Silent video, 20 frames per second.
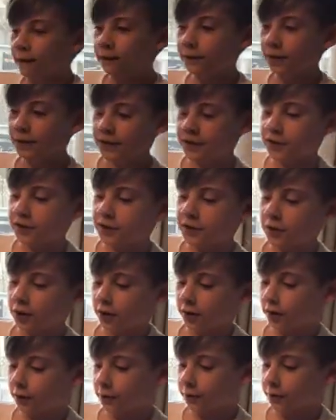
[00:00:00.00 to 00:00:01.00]
This is
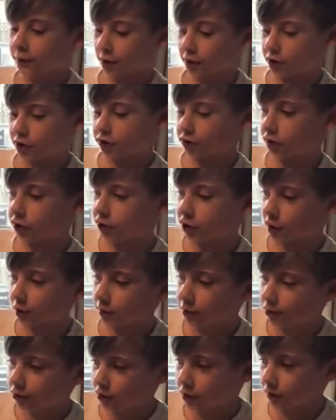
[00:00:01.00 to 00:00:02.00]
the first Stretch
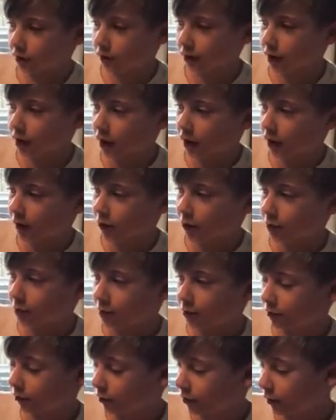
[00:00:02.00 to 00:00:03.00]
Armstrong to ever
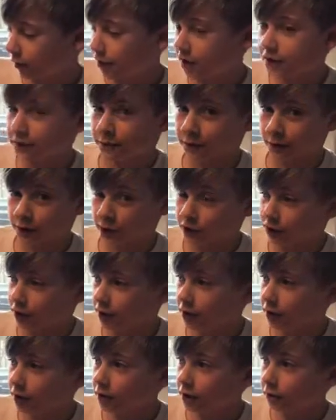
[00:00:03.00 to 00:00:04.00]
be released
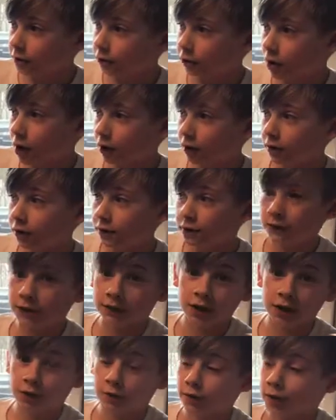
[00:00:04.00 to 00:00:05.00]
version. Well,
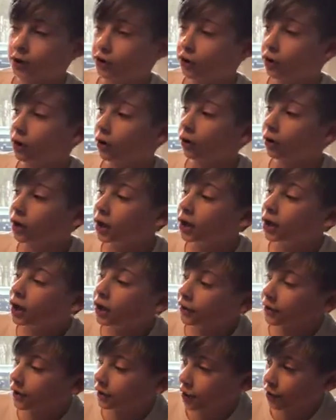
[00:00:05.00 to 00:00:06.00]
the original.
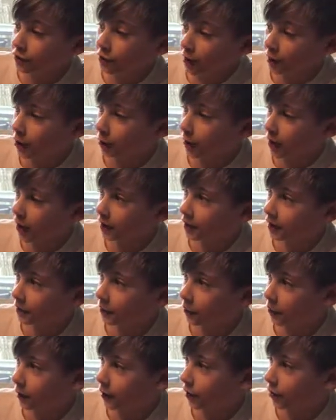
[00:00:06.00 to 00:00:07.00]
This is recommended
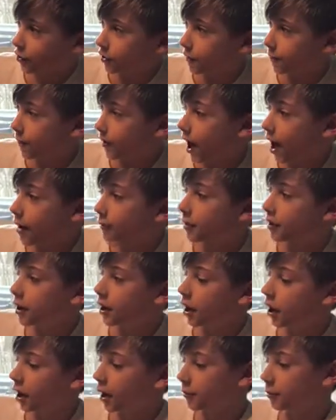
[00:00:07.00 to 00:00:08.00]
for ages 5 and
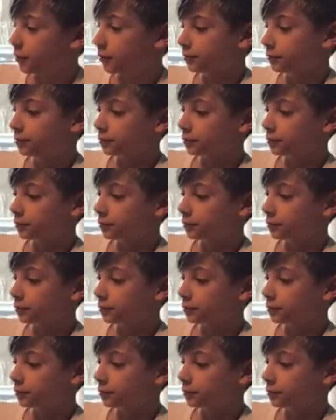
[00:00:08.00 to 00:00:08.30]
up.